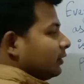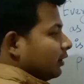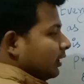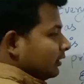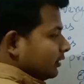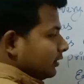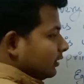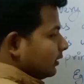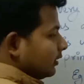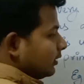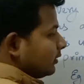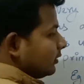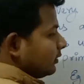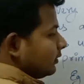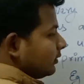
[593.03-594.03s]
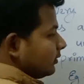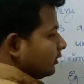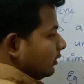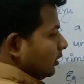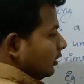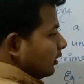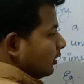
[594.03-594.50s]
If you start
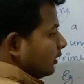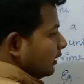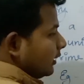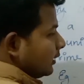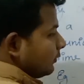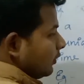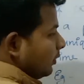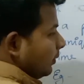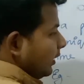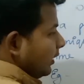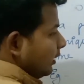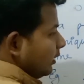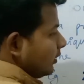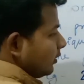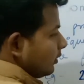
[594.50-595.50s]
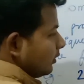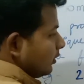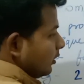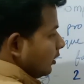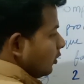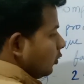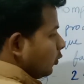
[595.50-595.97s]
factorizing
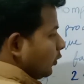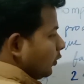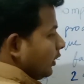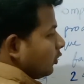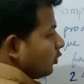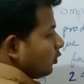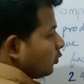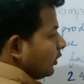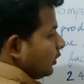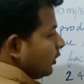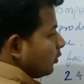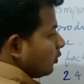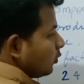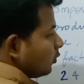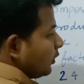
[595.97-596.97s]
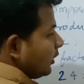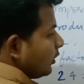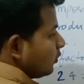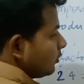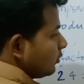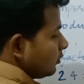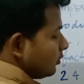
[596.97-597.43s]
this will be 2
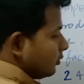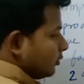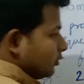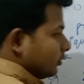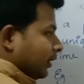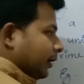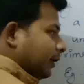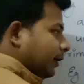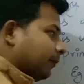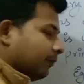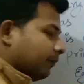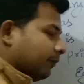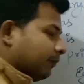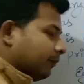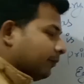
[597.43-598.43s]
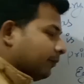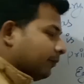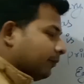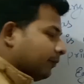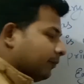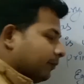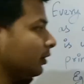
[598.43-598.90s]
into 2 into 2 into
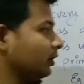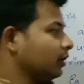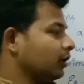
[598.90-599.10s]
3.